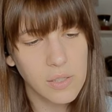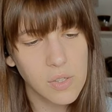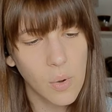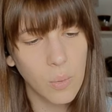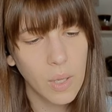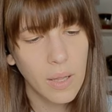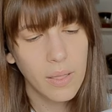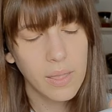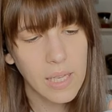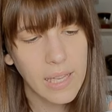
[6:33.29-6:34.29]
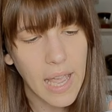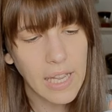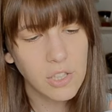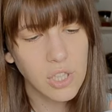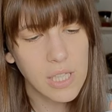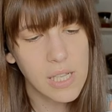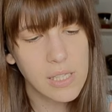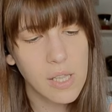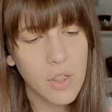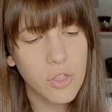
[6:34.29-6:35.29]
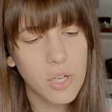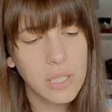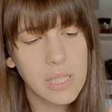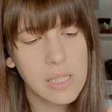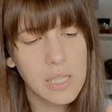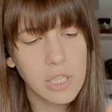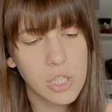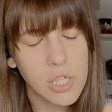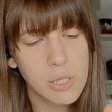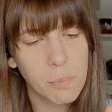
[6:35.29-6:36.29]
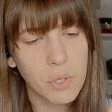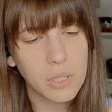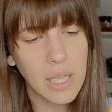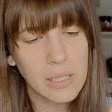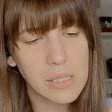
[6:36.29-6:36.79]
So the gauge is 30 stitches per 10,